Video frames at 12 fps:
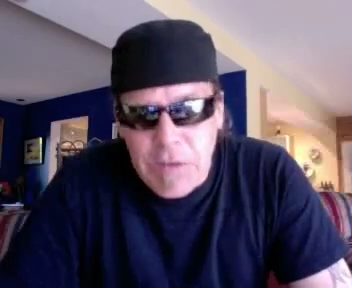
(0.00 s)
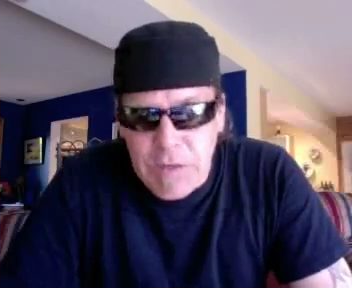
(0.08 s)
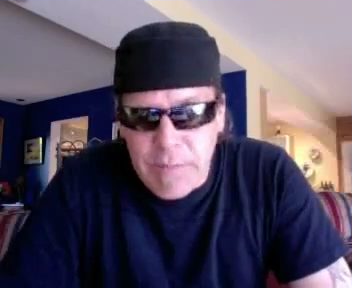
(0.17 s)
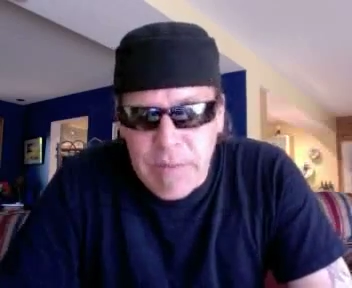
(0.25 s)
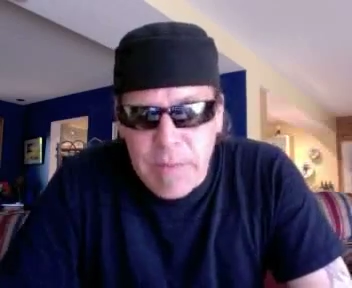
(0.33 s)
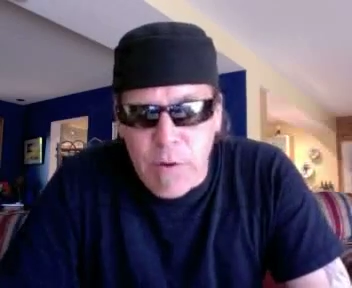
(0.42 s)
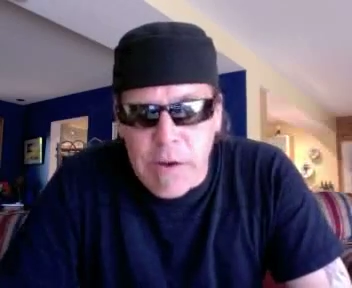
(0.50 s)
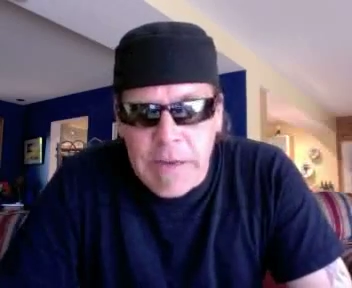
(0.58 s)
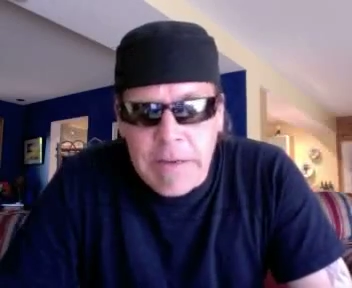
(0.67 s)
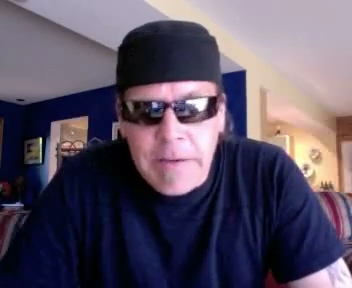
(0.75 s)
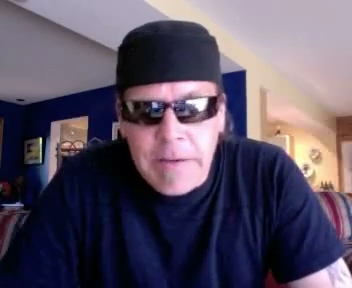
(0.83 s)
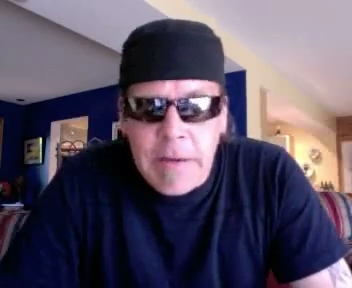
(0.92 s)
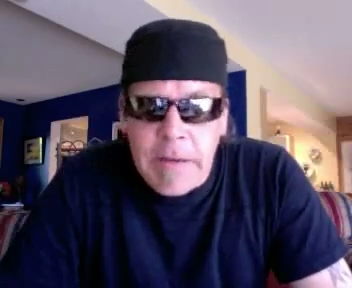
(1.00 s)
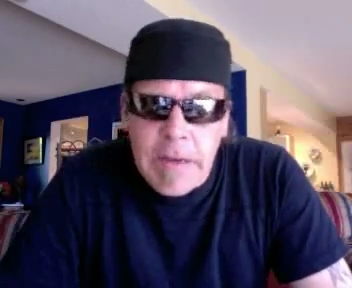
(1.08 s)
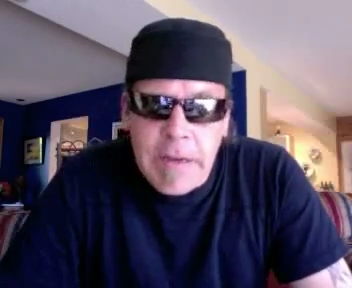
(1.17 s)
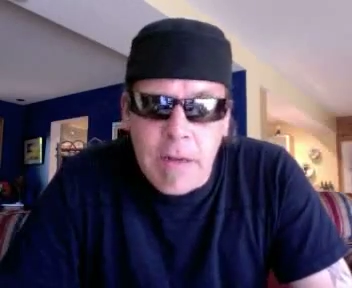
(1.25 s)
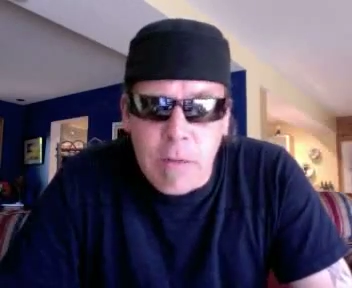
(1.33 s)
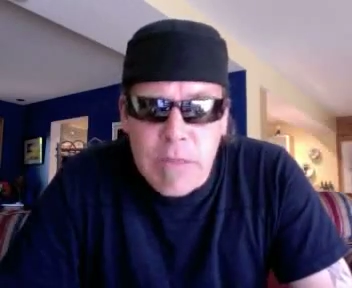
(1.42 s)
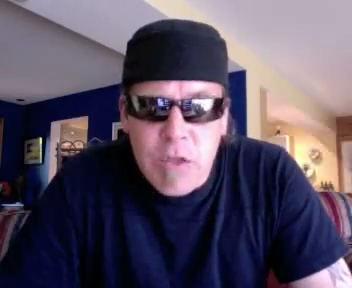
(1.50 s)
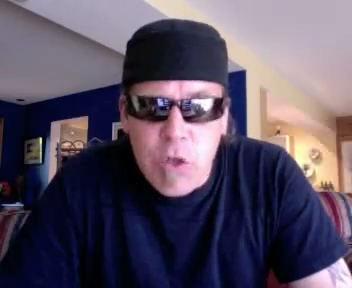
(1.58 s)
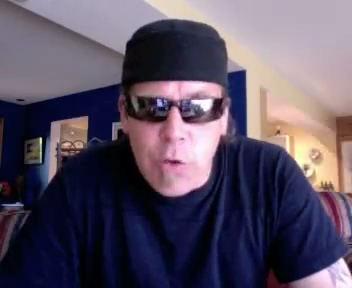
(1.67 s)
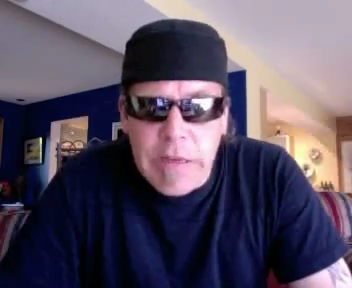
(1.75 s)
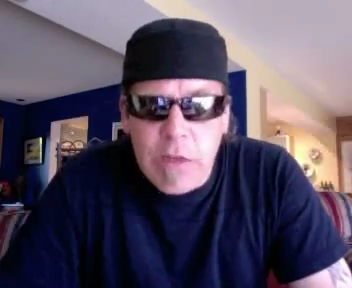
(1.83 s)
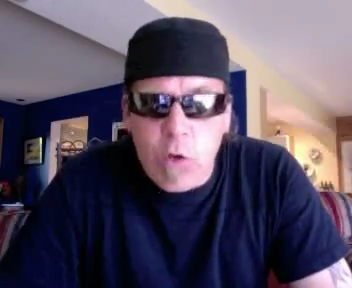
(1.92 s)
going to be bright, and I'll be
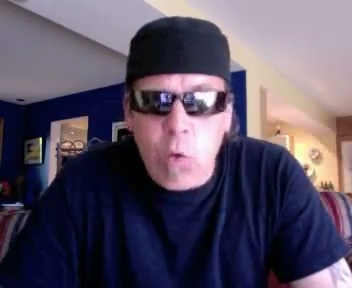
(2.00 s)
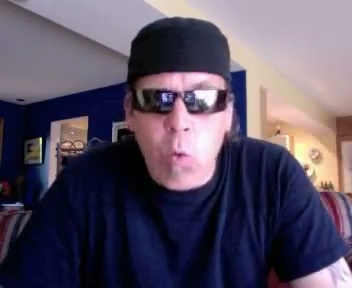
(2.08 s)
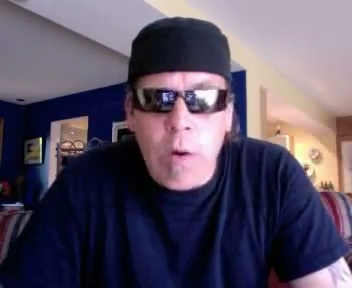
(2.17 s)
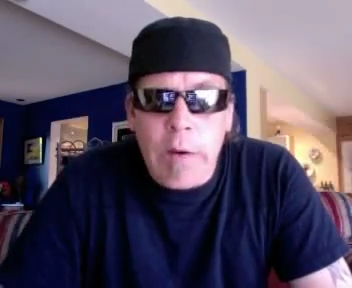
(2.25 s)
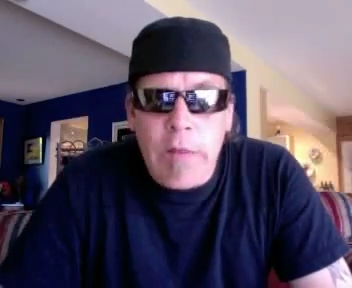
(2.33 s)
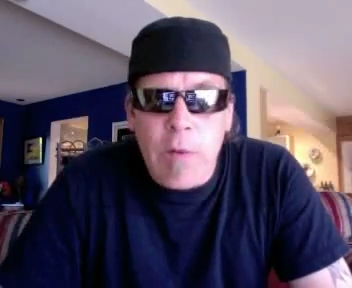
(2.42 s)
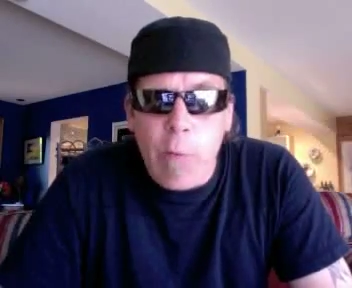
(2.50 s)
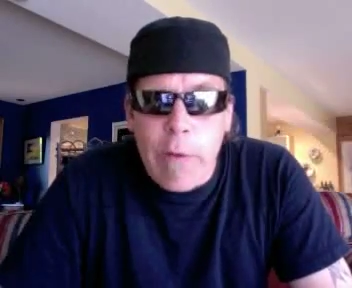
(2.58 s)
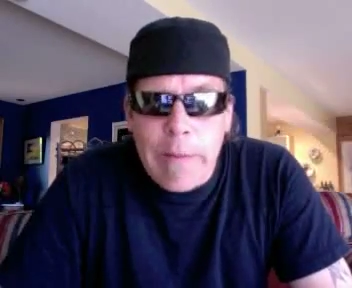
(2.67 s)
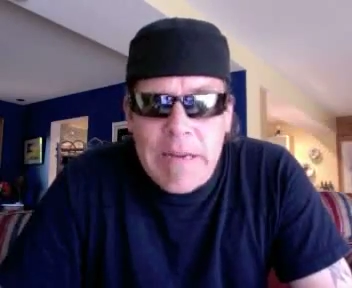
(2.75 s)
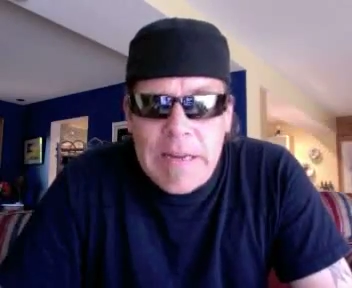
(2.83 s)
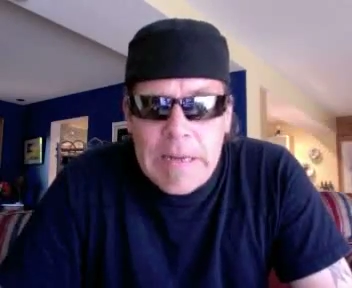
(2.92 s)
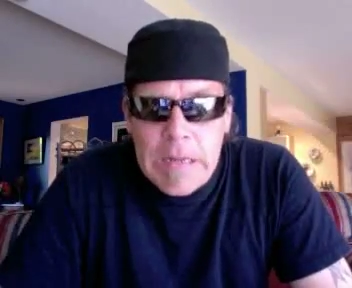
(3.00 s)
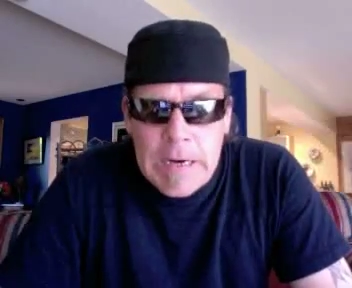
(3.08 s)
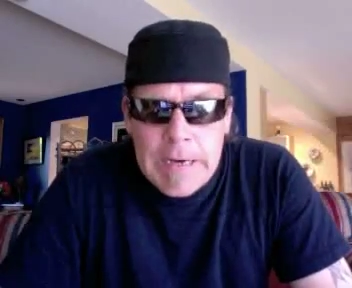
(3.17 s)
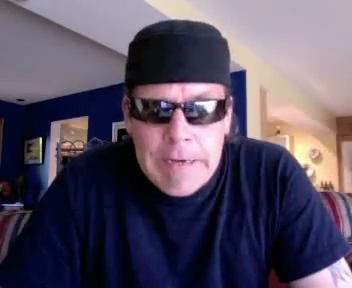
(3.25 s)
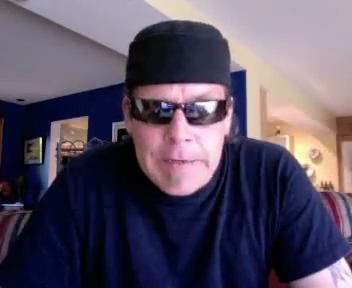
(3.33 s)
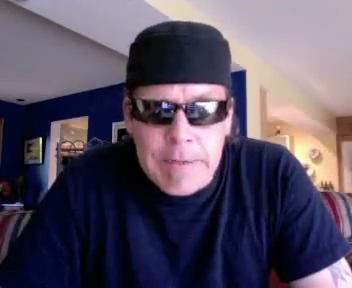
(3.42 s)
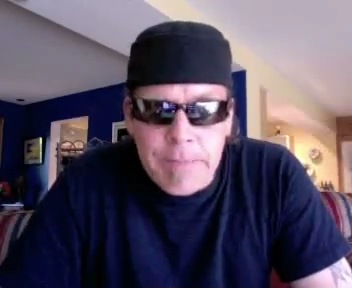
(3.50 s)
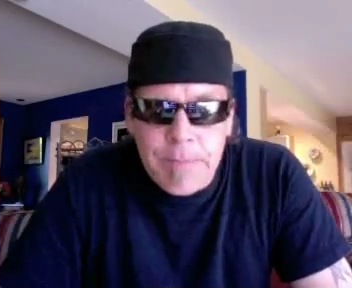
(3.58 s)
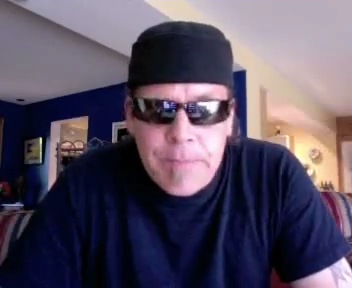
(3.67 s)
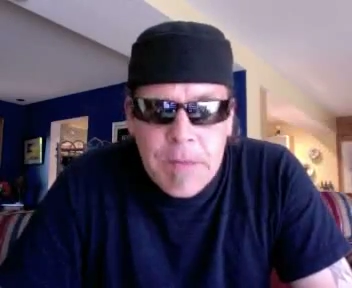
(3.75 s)
showing you where the remedy lies.